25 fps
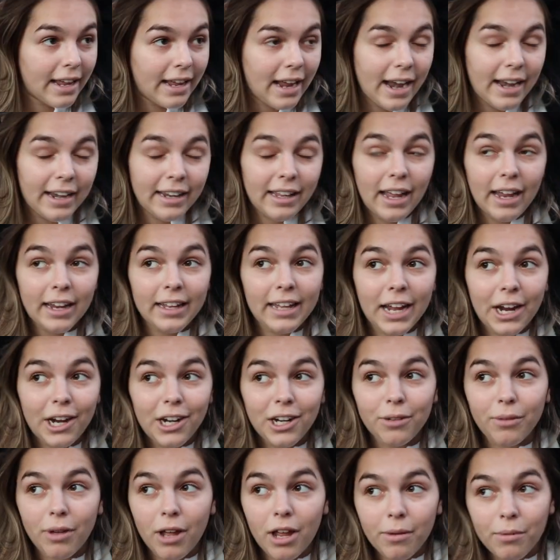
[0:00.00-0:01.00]
kind of got
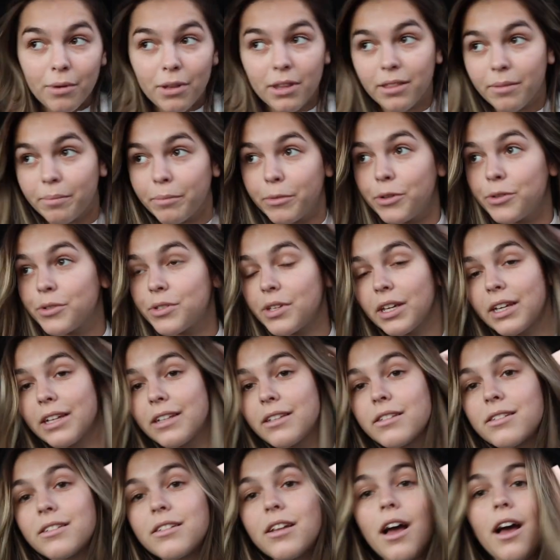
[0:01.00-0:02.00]
carried away with music
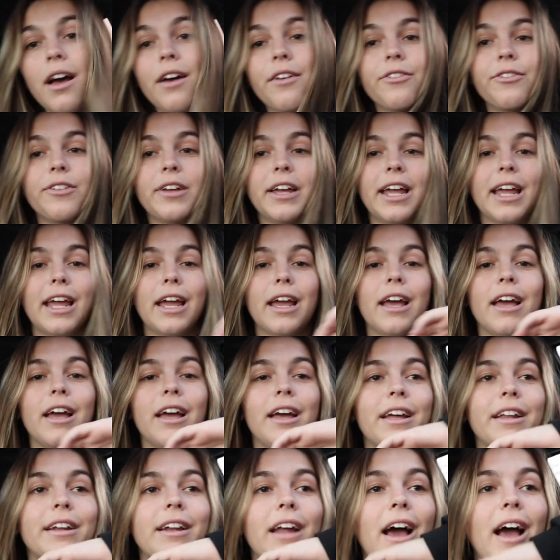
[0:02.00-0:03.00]
and stuff
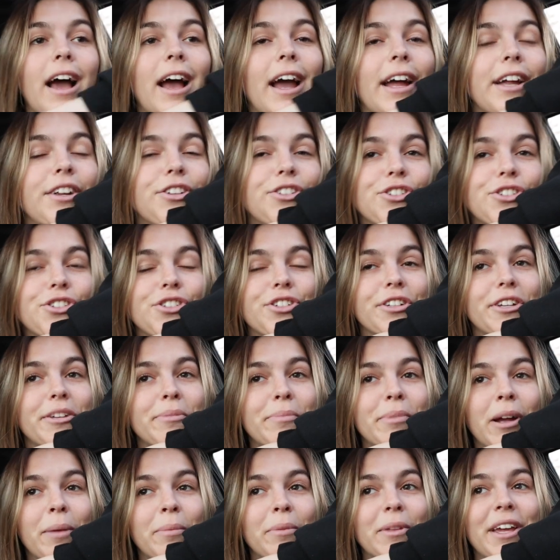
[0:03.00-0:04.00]
and I just
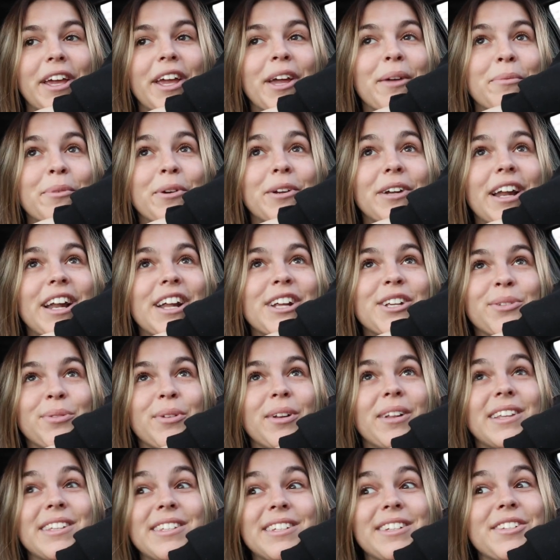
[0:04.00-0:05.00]
didn't pick up the camera and I just
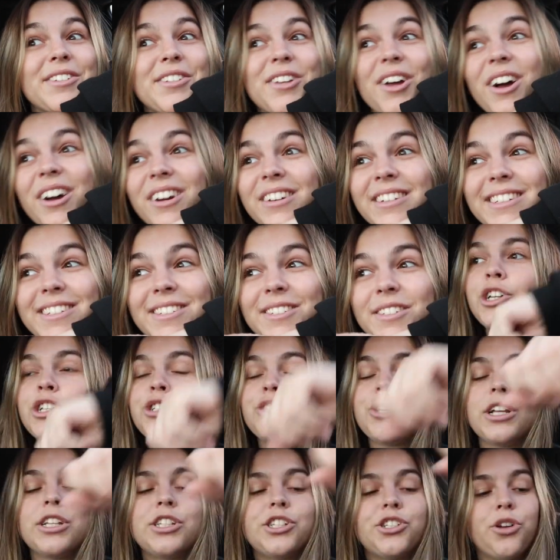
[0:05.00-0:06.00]
want to listen to songs.
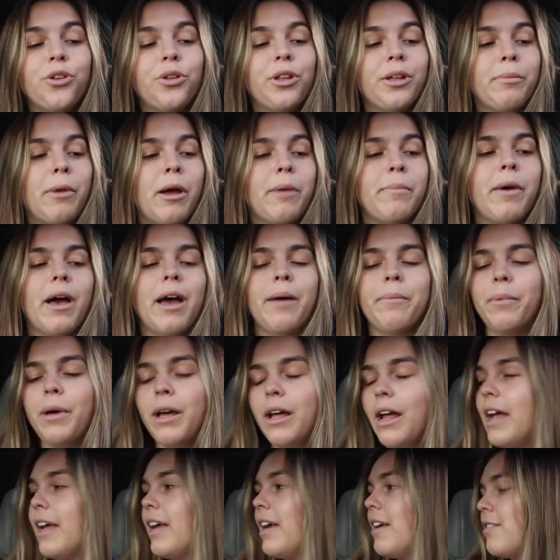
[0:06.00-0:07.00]
So that's totally my bad,
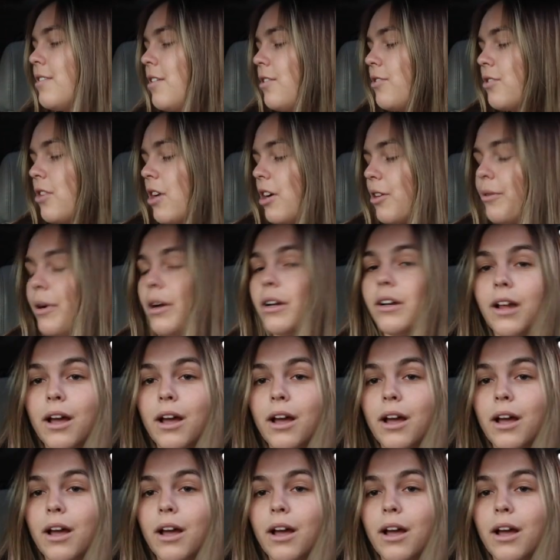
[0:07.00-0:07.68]
but I guess I'll talk right